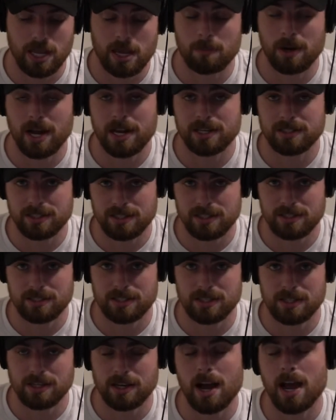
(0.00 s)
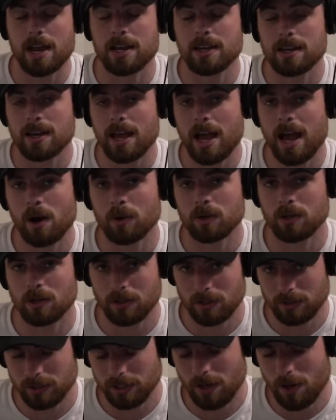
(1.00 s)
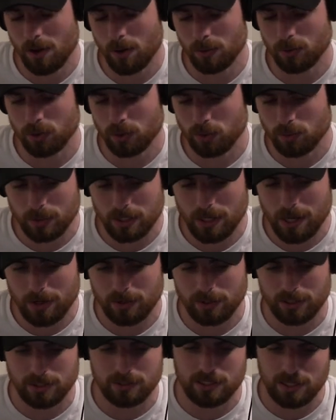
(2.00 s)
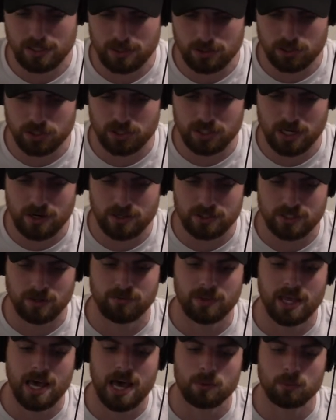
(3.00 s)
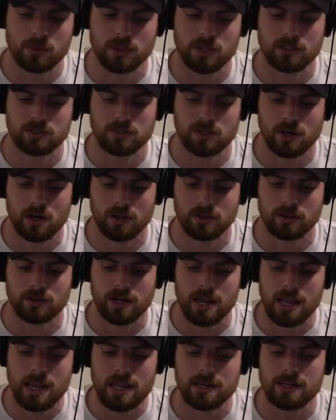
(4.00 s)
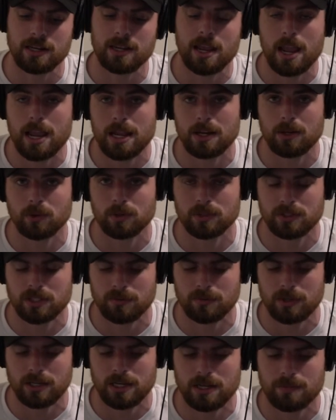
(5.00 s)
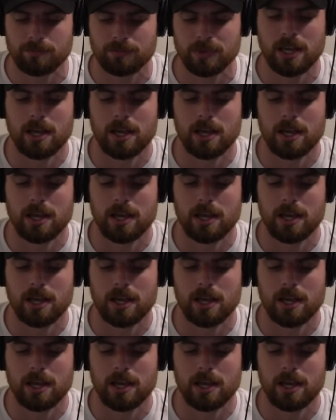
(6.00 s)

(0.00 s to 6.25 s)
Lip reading: MITT, I now currently own 310 shares of that with a $1.80 annual dividend.